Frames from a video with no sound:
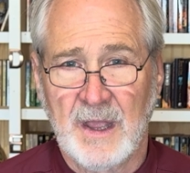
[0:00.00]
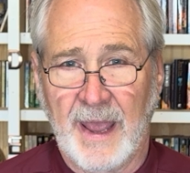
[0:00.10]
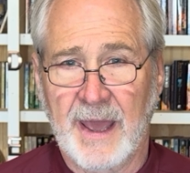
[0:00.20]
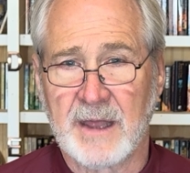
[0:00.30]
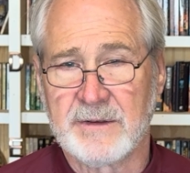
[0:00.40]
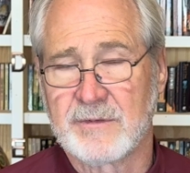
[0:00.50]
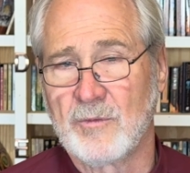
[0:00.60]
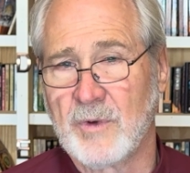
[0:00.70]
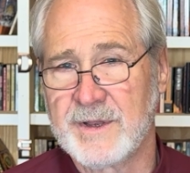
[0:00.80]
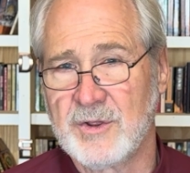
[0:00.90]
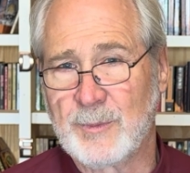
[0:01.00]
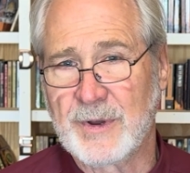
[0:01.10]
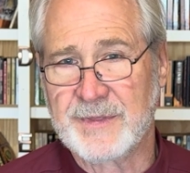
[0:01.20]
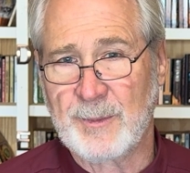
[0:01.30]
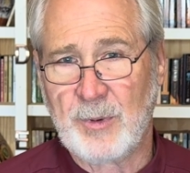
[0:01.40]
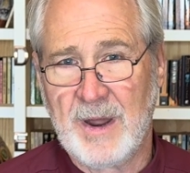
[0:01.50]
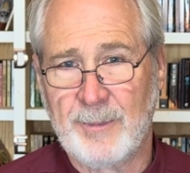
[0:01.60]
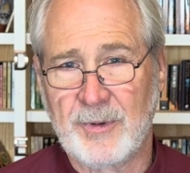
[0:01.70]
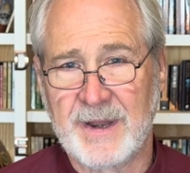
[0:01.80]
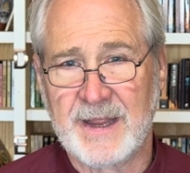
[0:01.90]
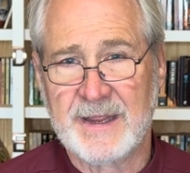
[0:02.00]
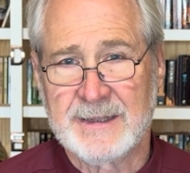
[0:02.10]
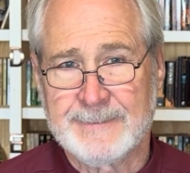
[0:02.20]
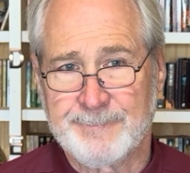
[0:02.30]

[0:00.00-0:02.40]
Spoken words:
And when you put the property,